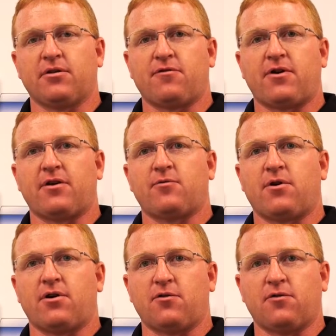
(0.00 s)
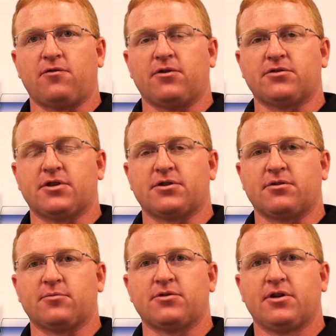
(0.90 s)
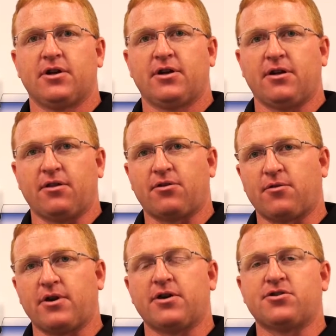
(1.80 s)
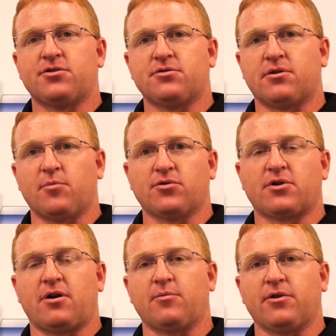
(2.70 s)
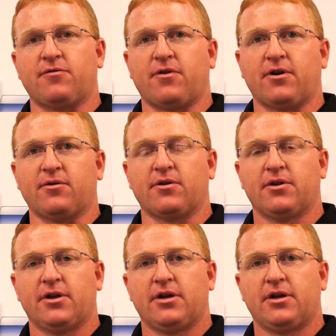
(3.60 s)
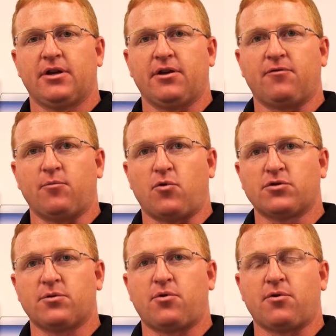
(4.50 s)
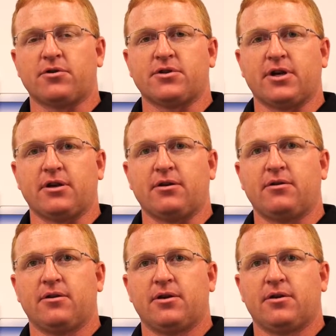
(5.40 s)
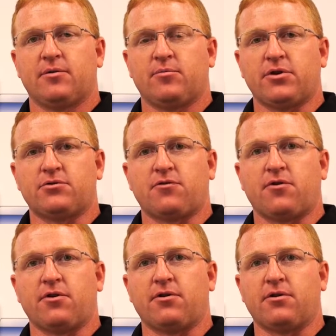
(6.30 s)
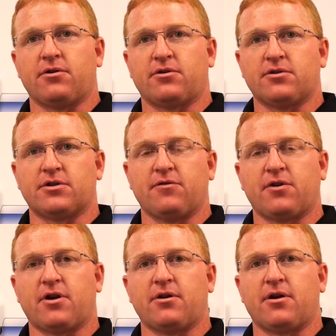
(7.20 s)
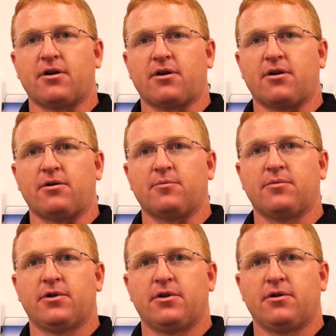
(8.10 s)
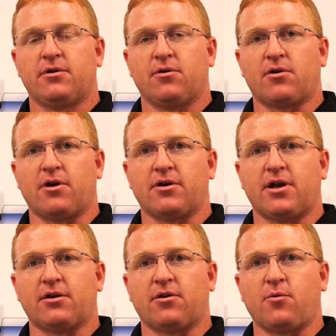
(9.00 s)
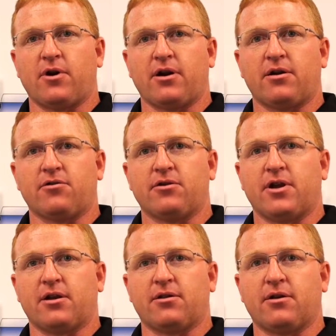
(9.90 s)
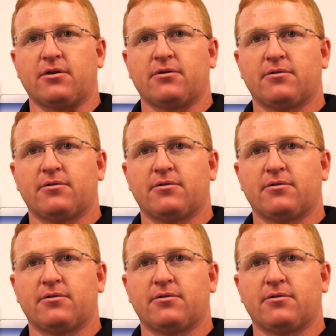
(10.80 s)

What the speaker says: of the 5-wire overfill systems and the 3 issues that are most commonly found. If more support is needed, please refer to Civacon.com or contact our 1-800 tech line.